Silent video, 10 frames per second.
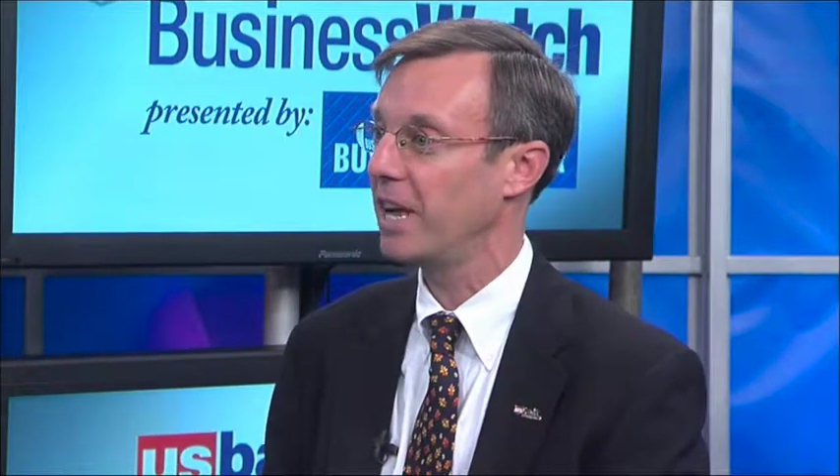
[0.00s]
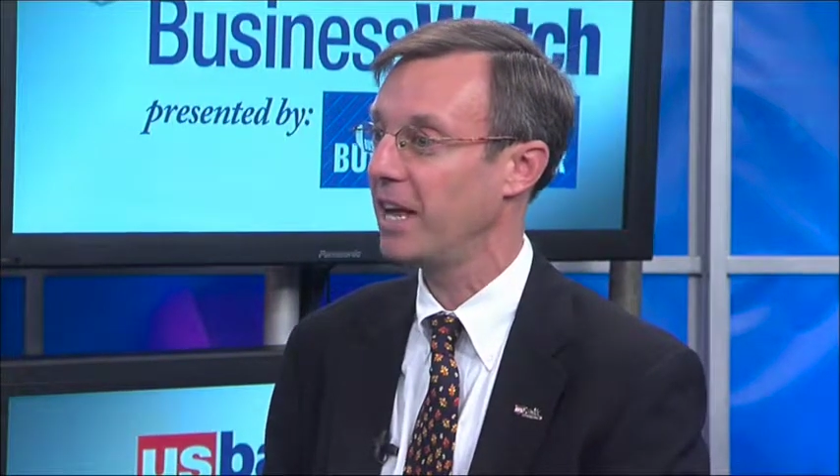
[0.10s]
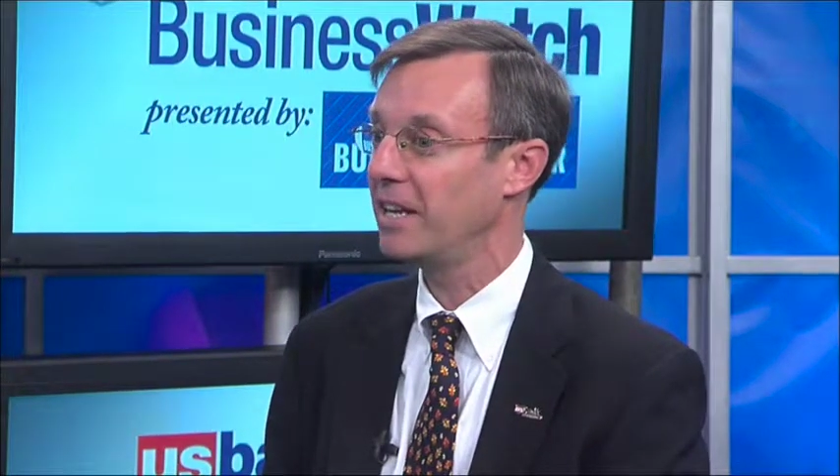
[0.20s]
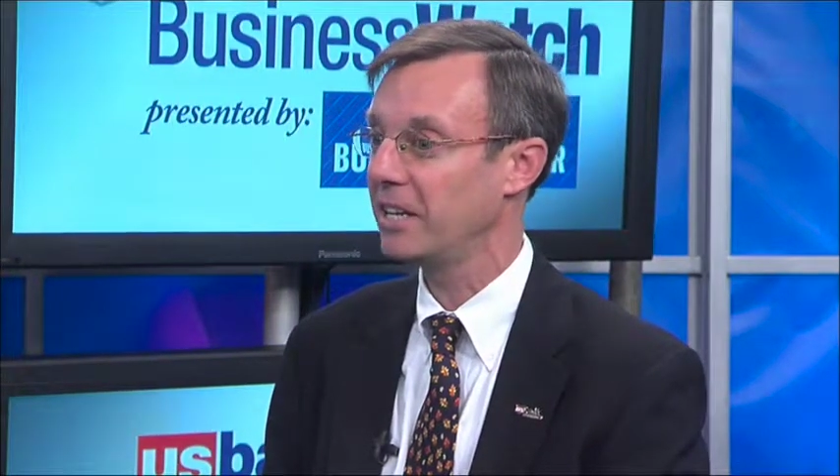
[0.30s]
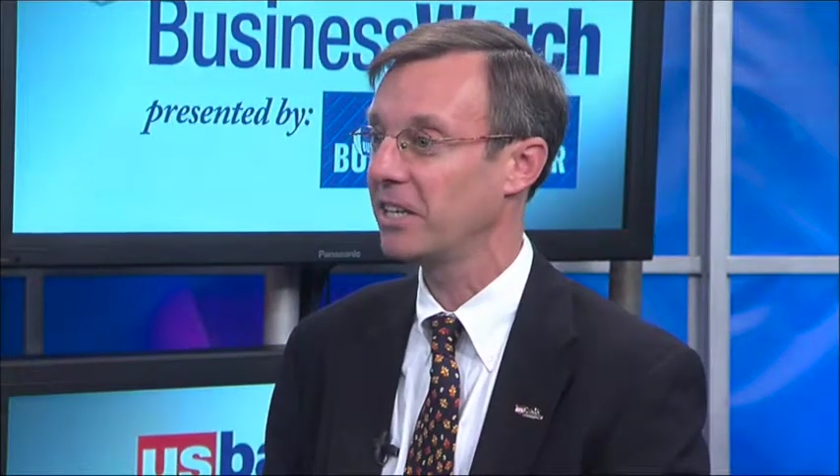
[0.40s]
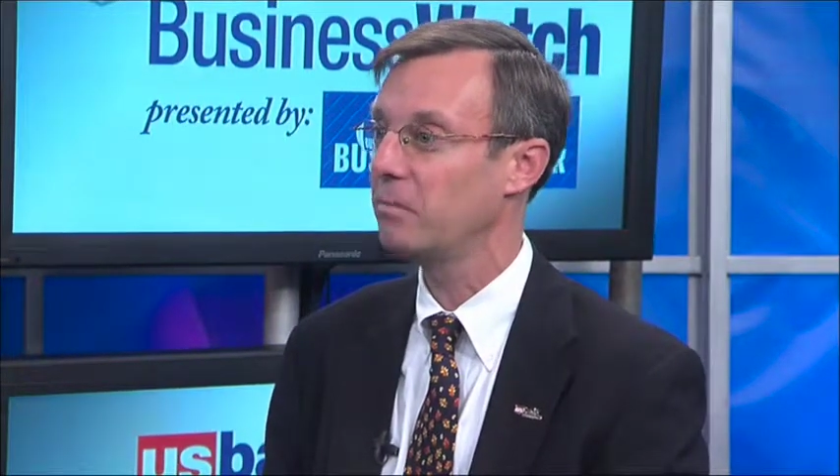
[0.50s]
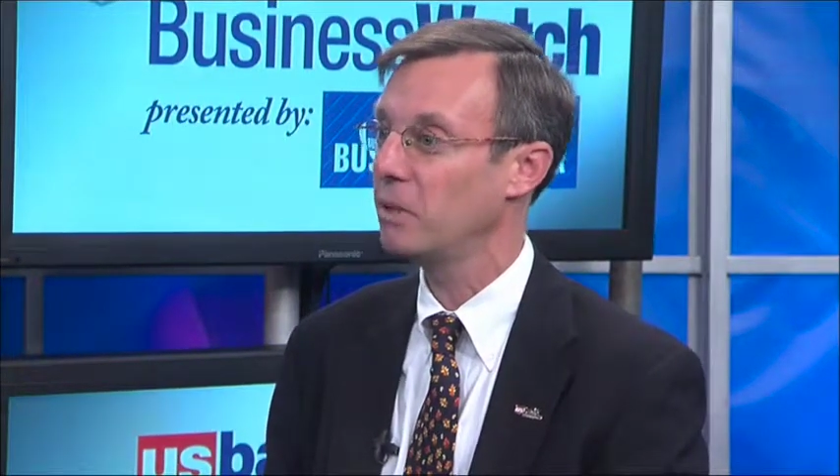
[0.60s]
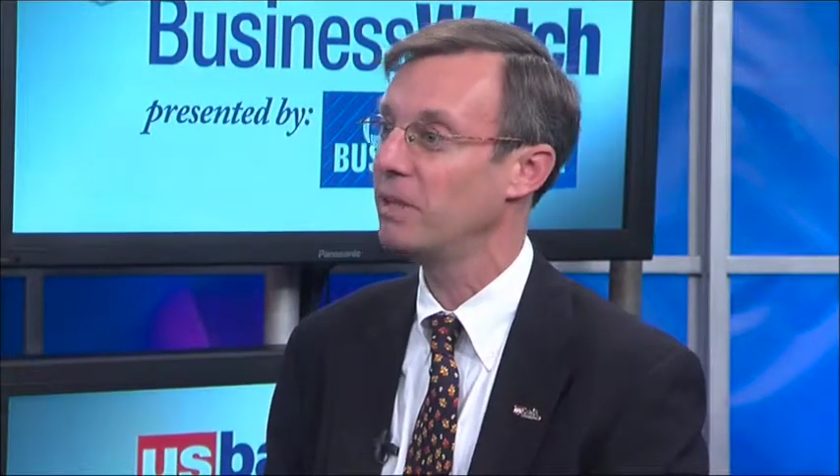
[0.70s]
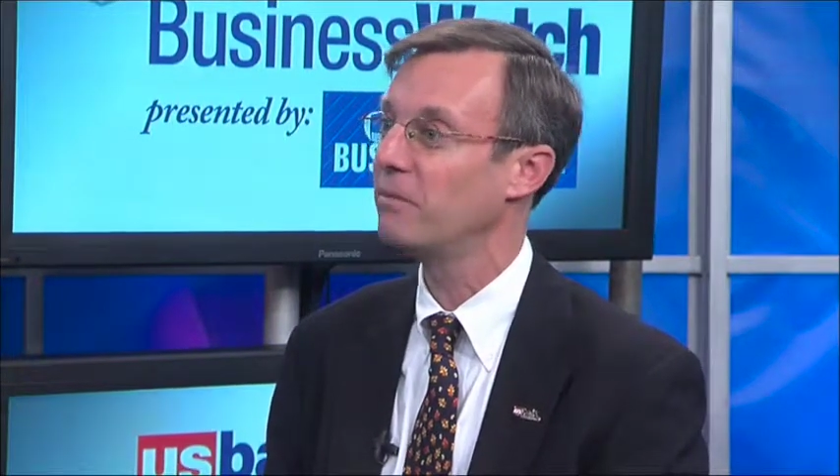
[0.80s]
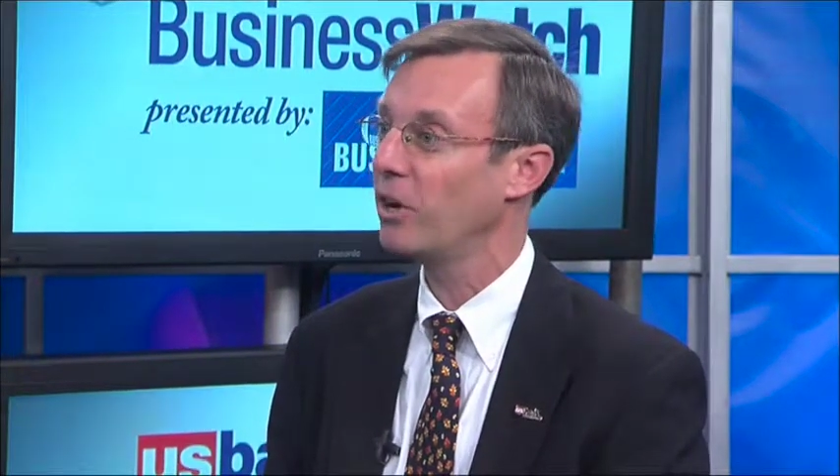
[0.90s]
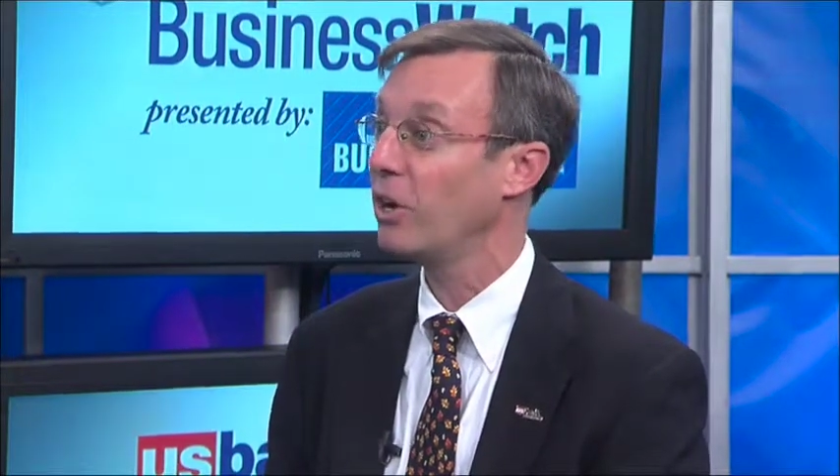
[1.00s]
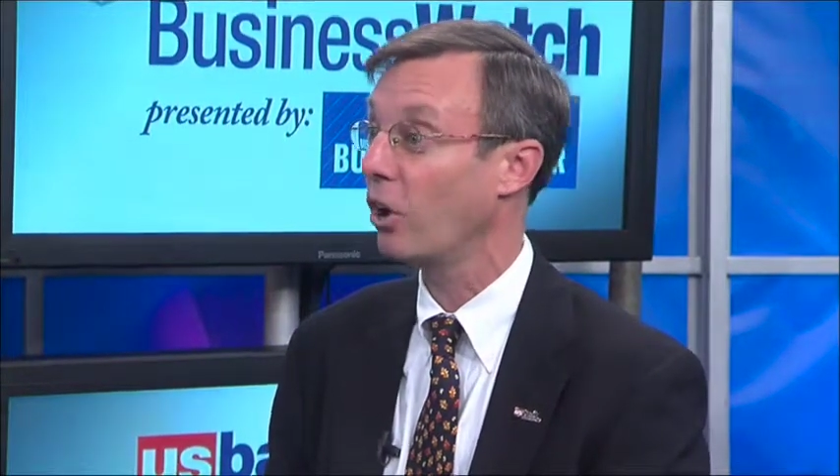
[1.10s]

and it can be very